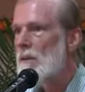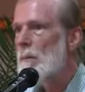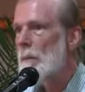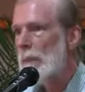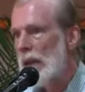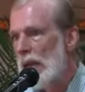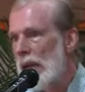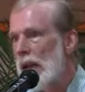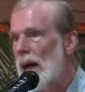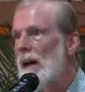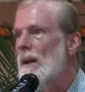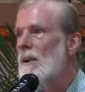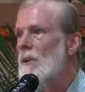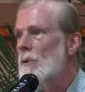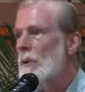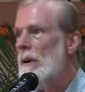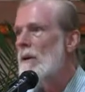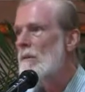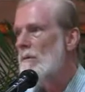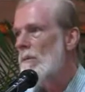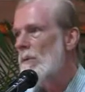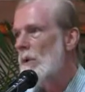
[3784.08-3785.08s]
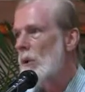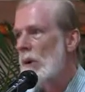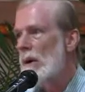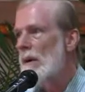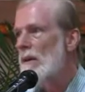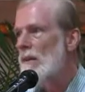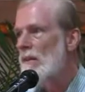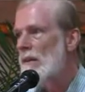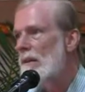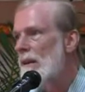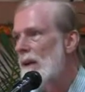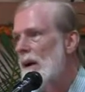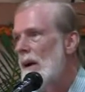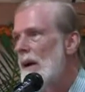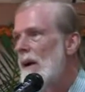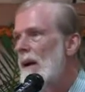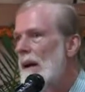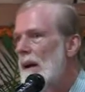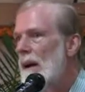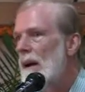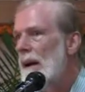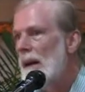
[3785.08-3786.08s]
began to influence
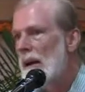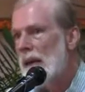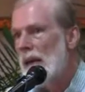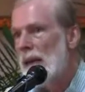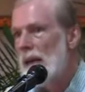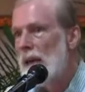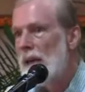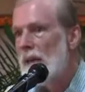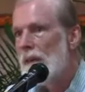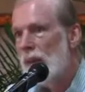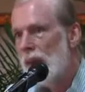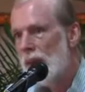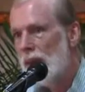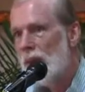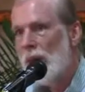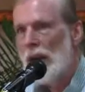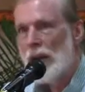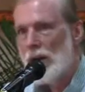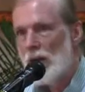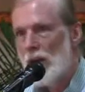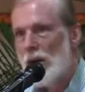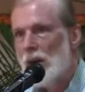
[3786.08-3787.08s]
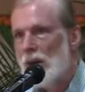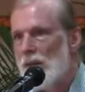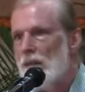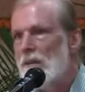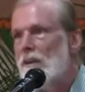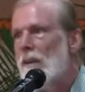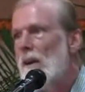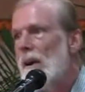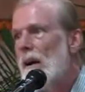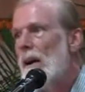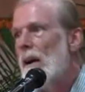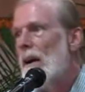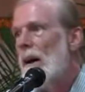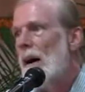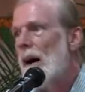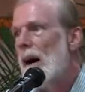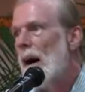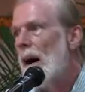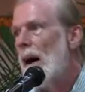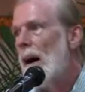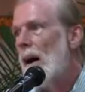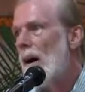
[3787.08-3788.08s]
key thinkers.
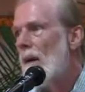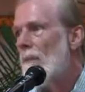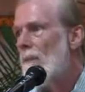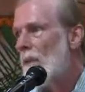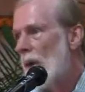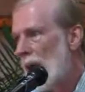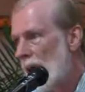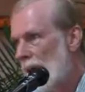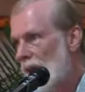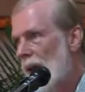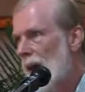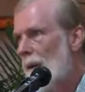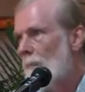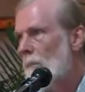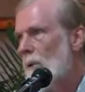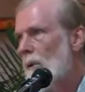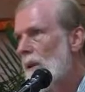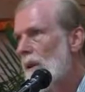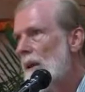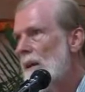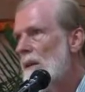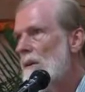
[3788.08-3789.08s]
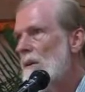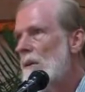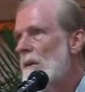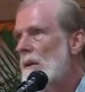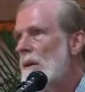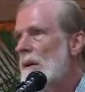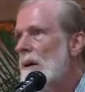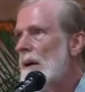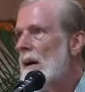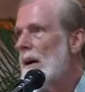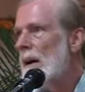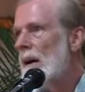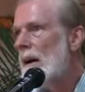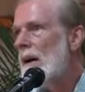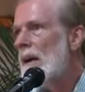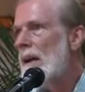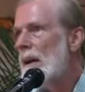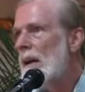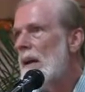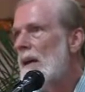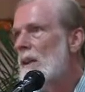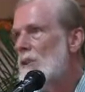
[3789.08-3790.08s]
For example,
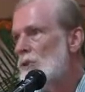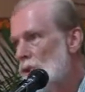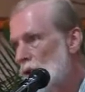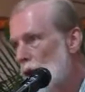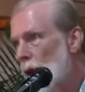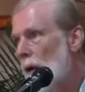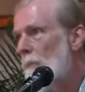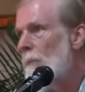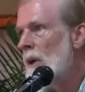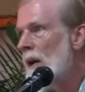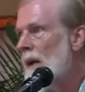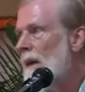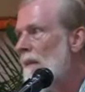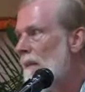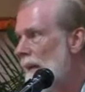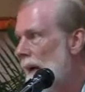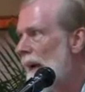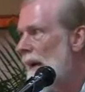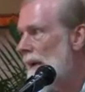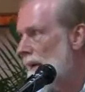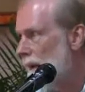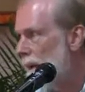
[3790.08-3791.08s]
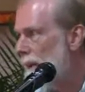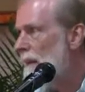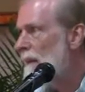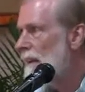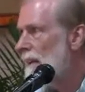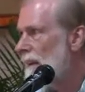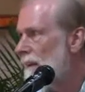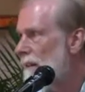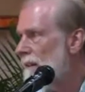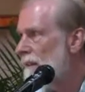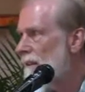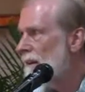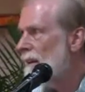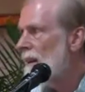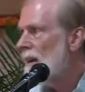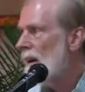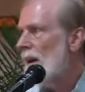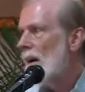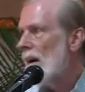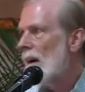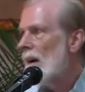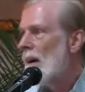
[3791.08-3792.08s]
in Germany, the idealist
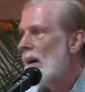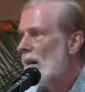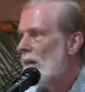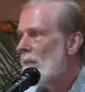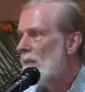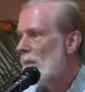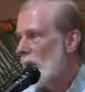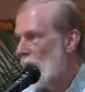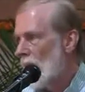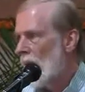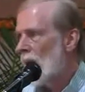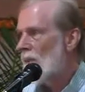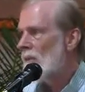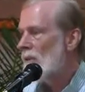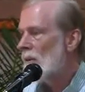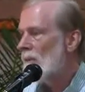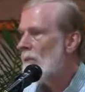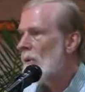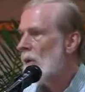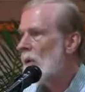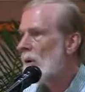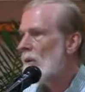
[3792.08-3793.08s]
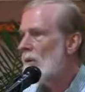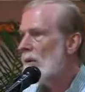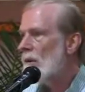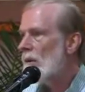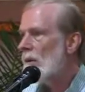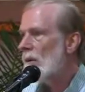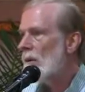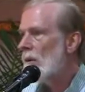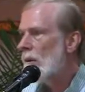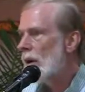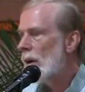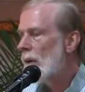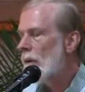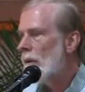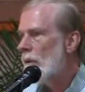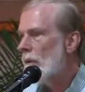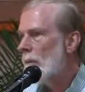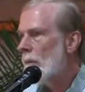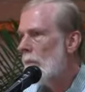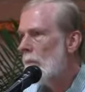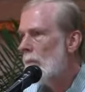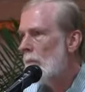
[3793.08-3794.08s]
philosophers,
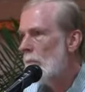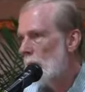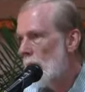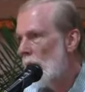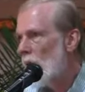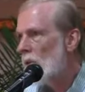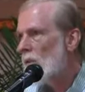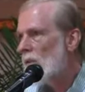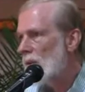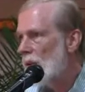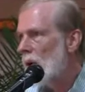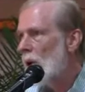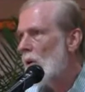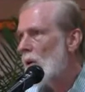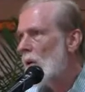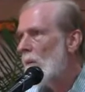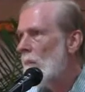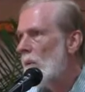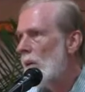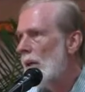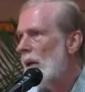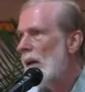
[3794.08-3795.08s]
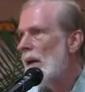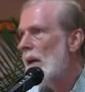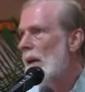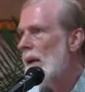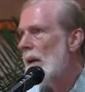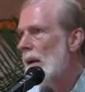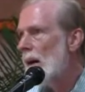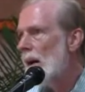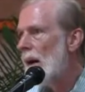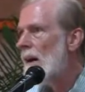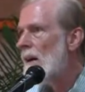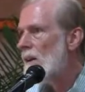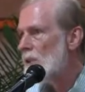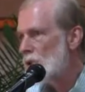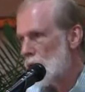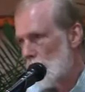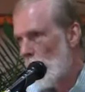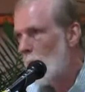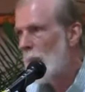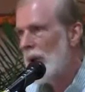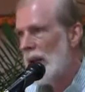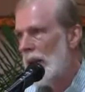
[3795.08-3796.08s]
most notably
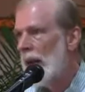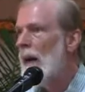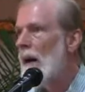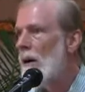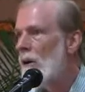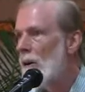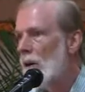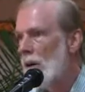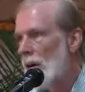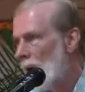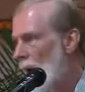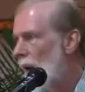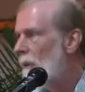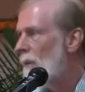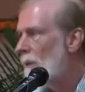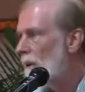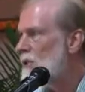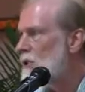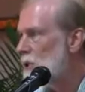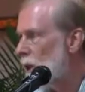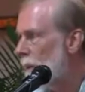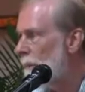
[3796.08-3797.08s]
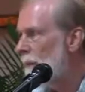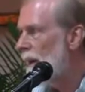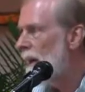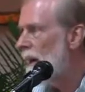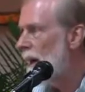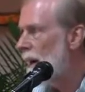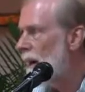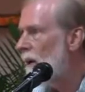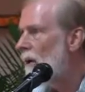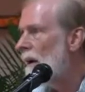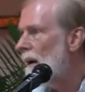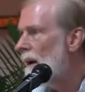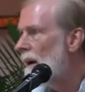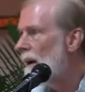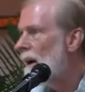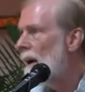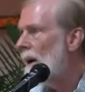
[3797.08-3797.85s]
Schopenhauer, Arthur Schopenhauer,